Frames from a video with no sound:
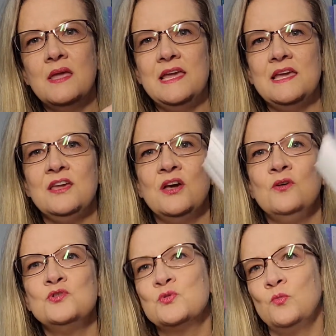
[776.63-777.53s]
it
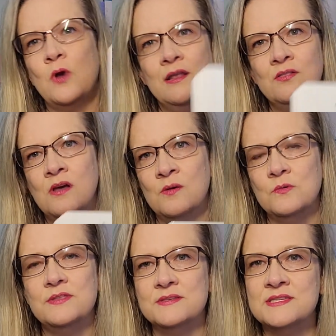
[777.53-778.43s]
goes right along
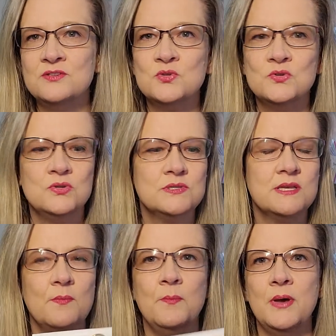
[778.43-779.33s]
with Essentials,
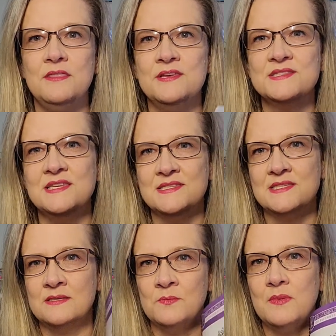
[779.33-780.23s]
but this is
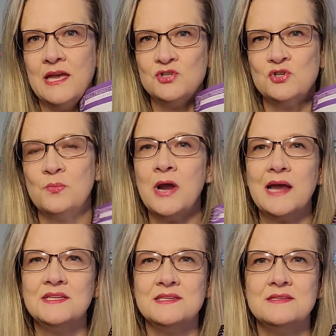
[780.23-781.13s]
some extra
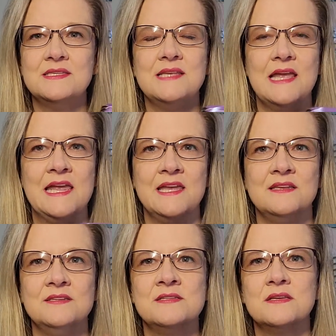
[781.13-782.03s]
practice
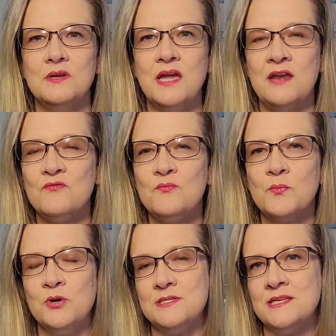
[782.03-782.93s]
and kind of
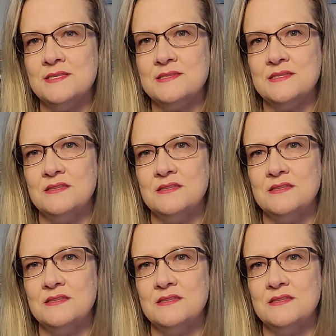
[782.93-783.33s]
presents